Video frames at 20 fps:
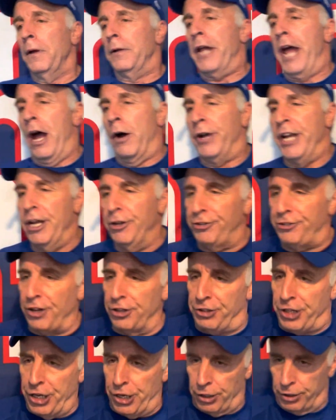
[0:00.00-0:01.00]
Now, here's
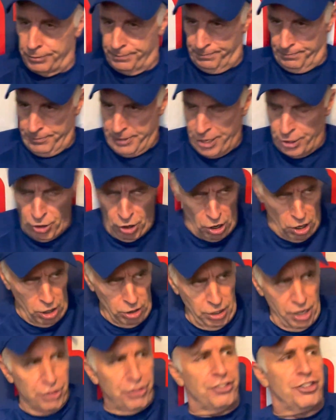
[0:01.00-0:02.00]
the deal. In
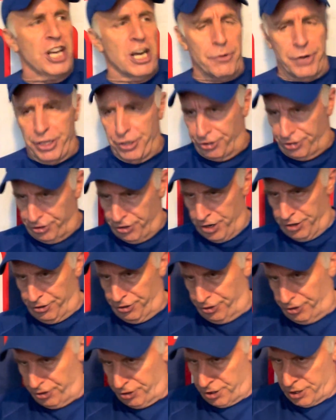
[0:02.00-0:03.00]
all
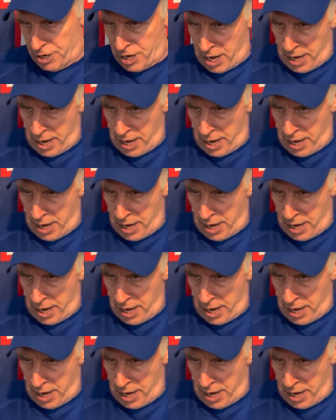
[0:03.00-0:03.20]
seriousness,